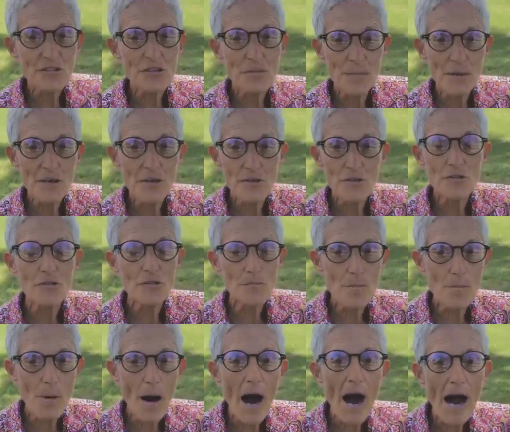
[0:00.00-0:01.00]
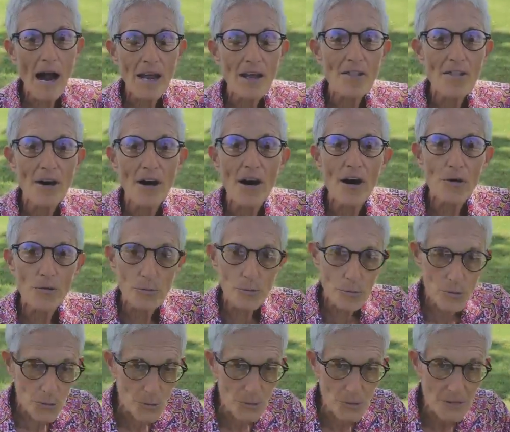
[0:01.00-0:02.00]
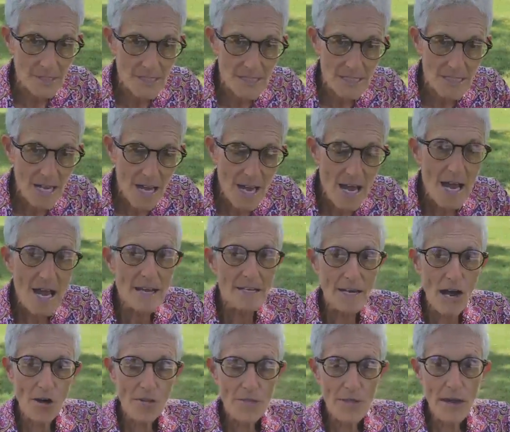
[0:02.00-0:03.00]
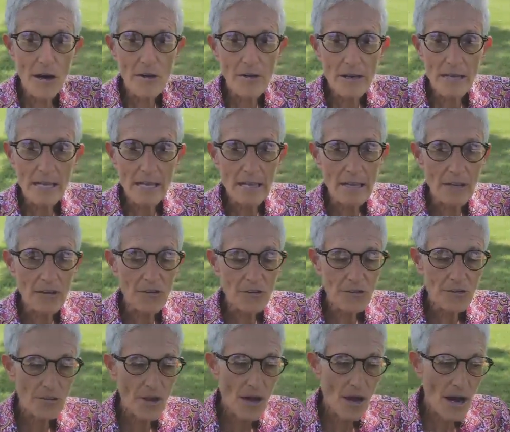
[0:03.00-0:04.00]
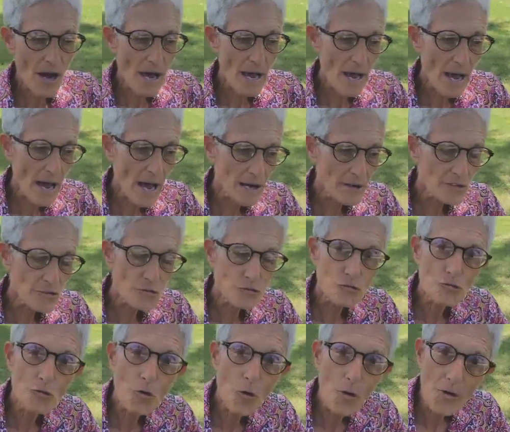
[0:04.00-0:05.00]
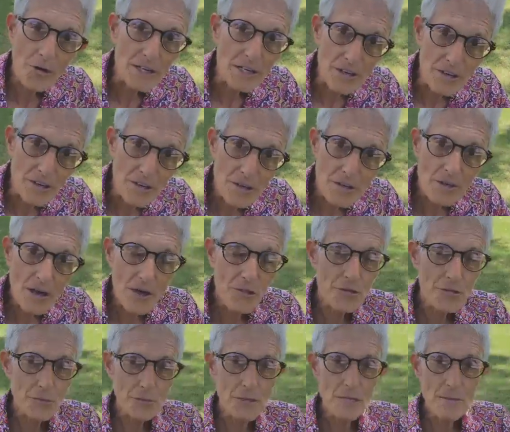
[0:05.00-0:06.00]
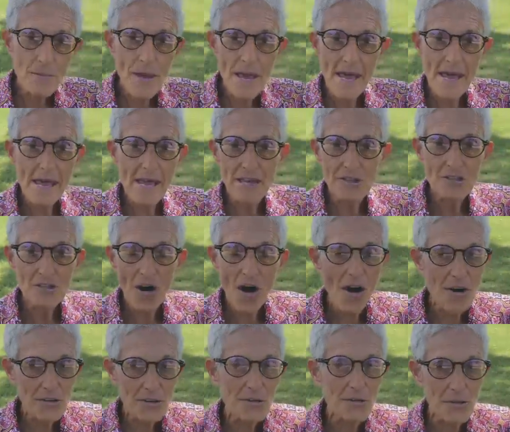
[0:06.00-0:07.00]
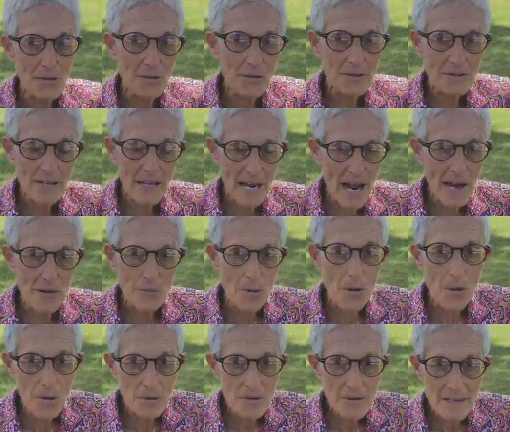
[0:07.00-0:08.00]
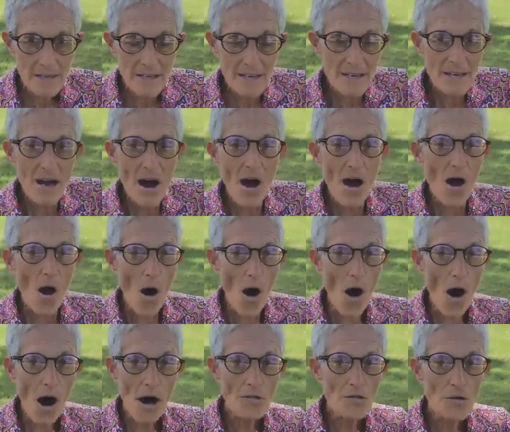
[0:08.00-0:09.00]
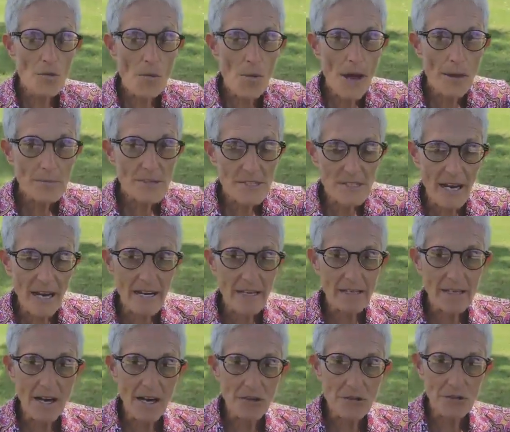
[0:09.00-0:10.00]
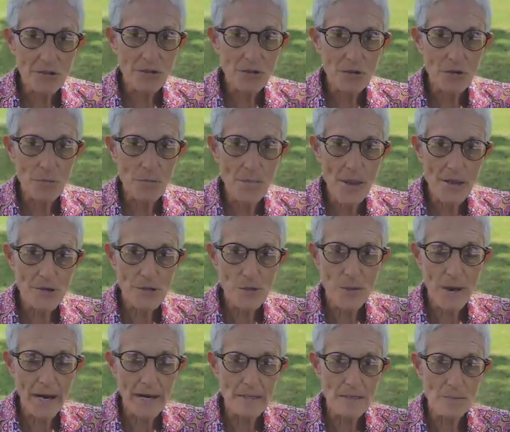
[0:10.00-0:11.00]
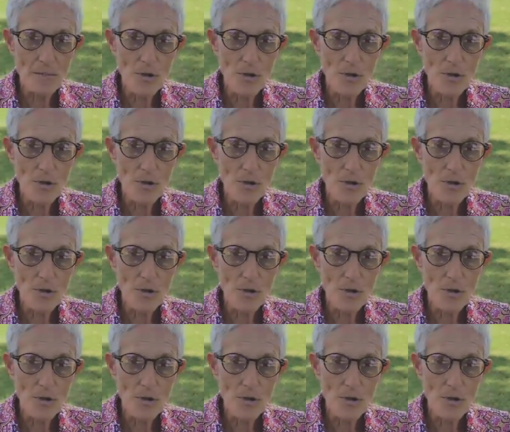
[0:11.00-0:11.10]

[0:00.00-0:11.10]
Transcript: to be used by the roots. Now there is a tutorial, a 3-page article that I wrote on the website under the little menu item